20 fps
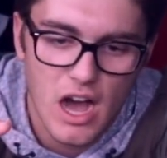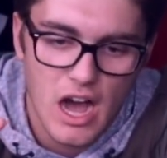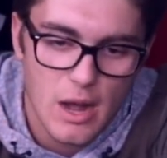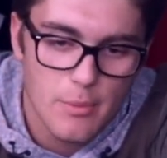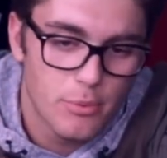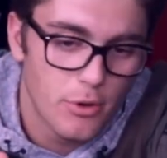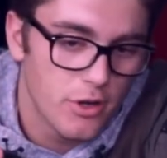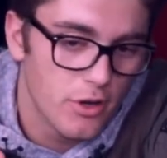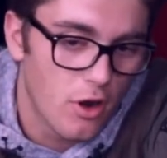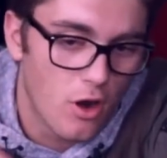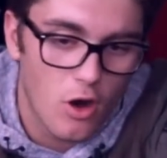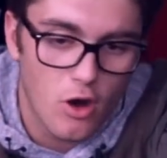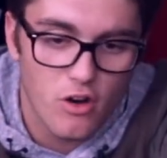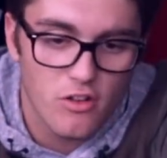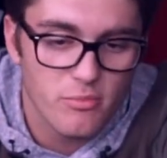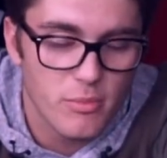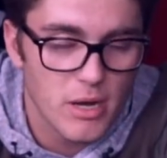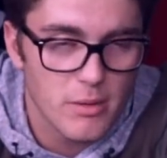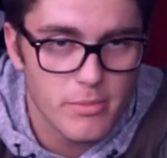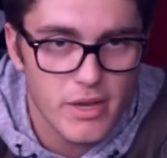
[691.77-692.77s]
I put
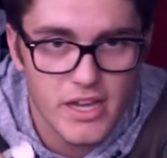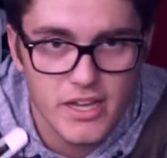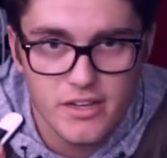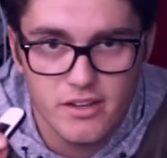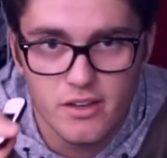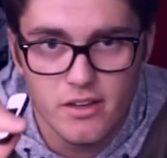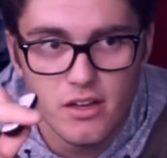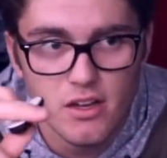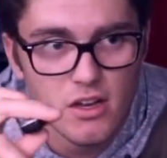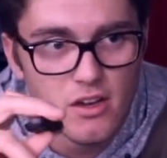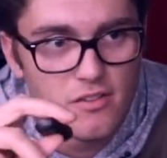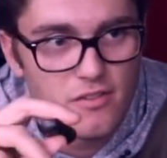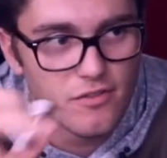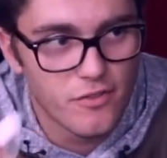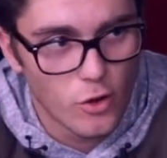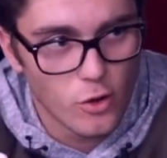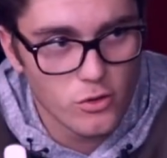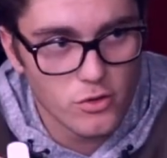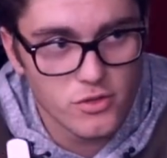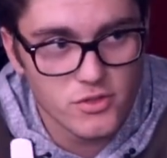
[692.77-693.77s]
all my main
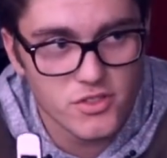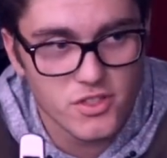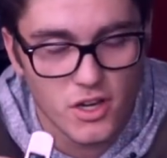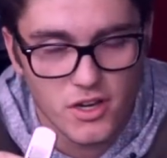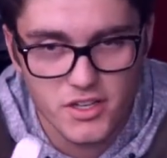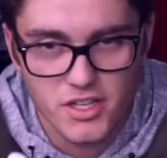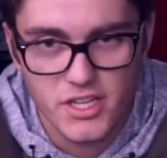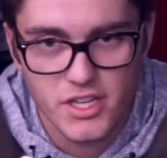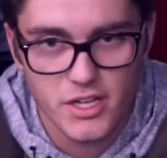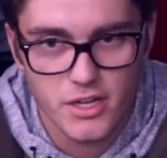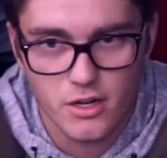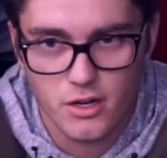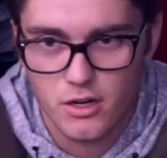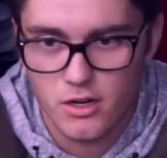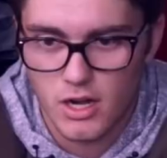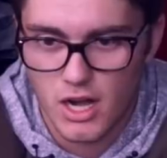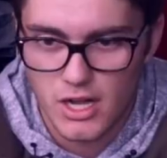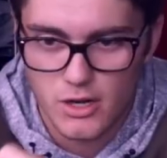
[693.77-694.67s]
photos on here.